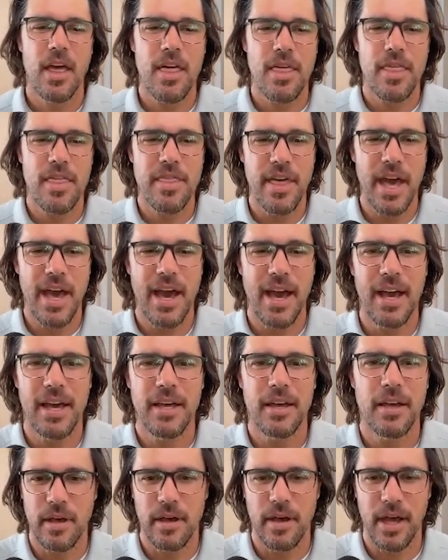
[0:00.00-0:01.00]

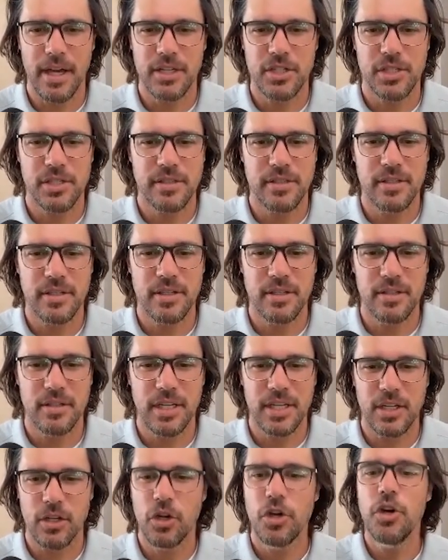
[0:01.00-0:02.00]
that actually
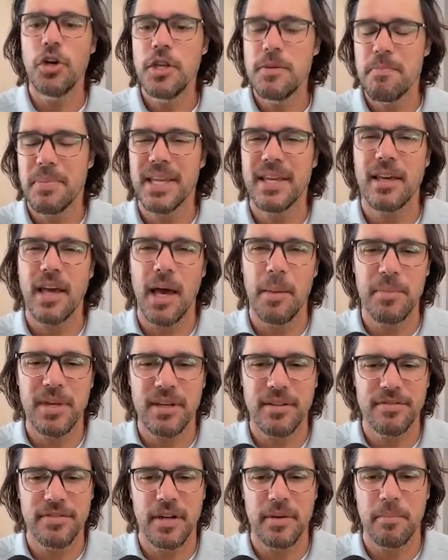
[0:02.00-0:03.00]
it could be
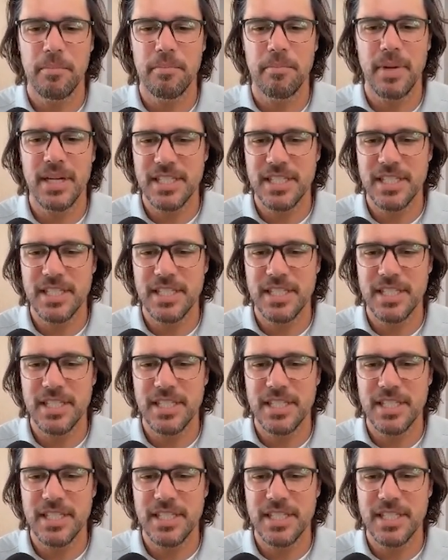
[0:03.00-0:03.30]
coming from my